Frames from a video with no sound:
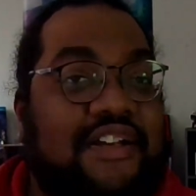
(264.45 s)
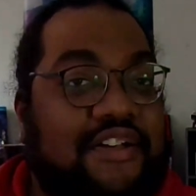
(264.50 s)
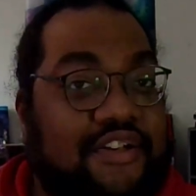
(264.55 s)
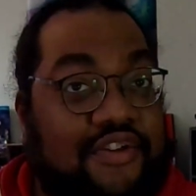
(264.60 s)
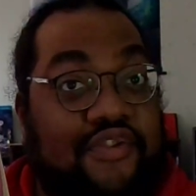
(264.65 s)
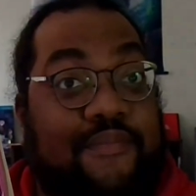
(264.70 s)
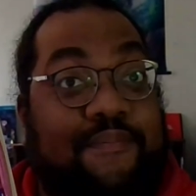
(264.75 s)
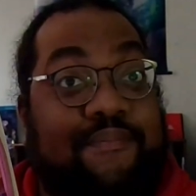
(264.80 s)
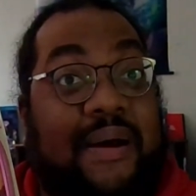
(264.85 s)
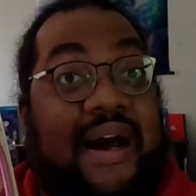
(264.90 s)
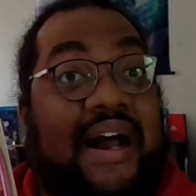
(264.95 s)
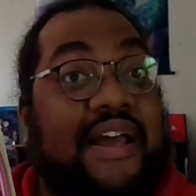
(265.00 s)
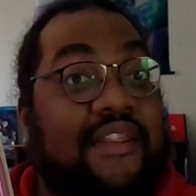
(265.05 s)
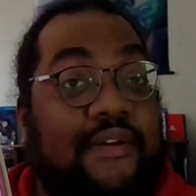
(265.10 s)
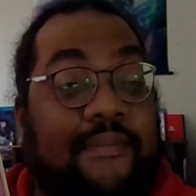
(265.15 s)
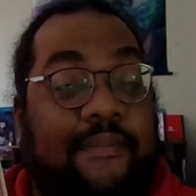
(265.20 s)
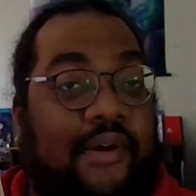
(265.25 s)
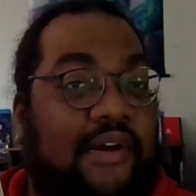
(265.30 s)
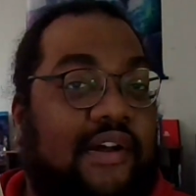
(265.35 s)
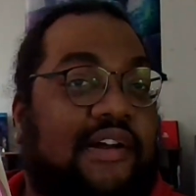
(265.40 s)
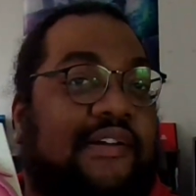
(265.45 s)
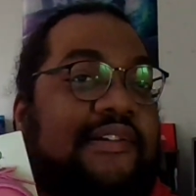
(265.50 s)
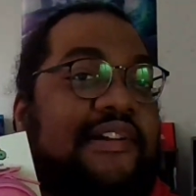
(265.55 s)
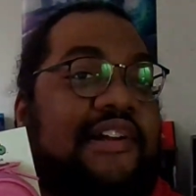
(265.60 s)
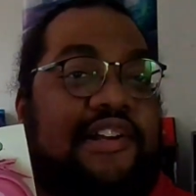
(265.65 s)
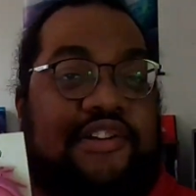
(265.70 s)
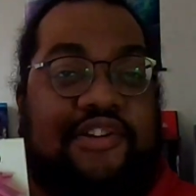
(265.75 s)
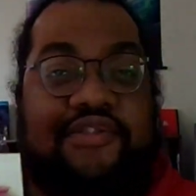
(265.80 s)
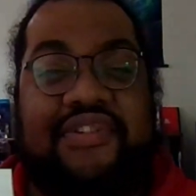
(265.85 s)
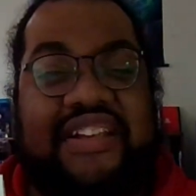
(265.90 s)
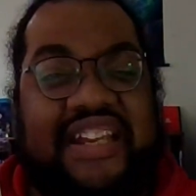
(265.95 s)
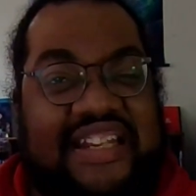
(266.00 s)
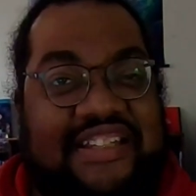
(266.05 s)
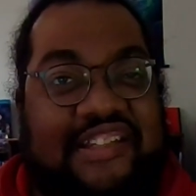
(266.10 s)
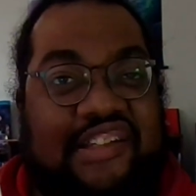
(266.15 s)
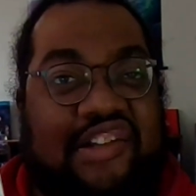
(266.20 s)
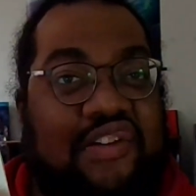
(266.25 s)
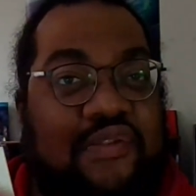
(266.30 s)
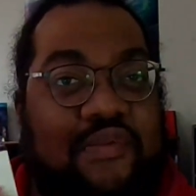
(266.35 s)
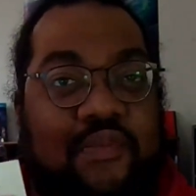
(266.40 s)
Do you buy them all? Do you get
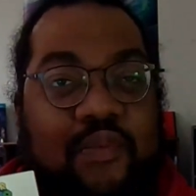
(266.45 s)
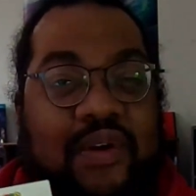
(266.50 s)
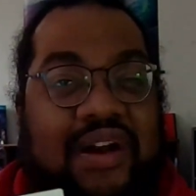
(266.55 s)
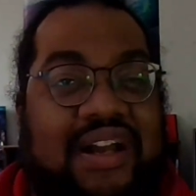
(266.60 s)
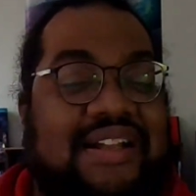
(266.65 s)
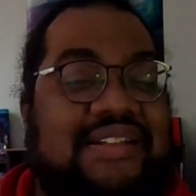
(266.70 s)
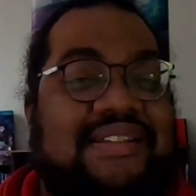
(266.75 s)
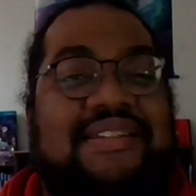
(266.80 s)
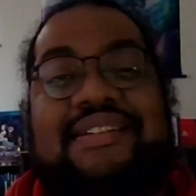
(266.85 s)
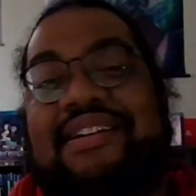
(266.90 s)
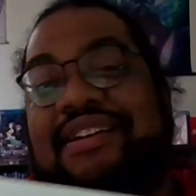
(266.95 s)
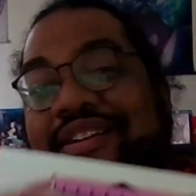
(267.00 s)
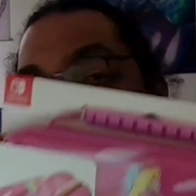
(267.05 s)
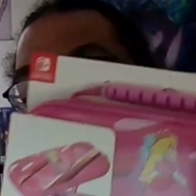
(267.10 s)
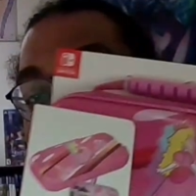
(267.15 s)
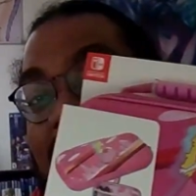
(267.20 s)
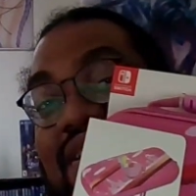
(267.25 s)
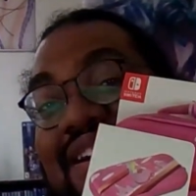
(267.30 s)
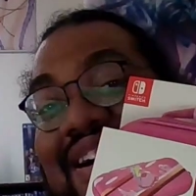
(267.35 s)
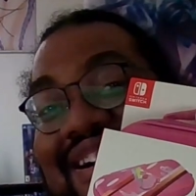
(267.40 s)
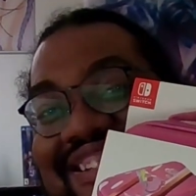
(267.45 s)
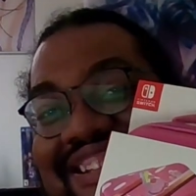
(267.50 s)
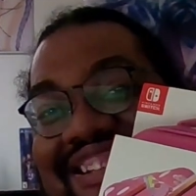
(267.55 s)
certain ones? What do you guys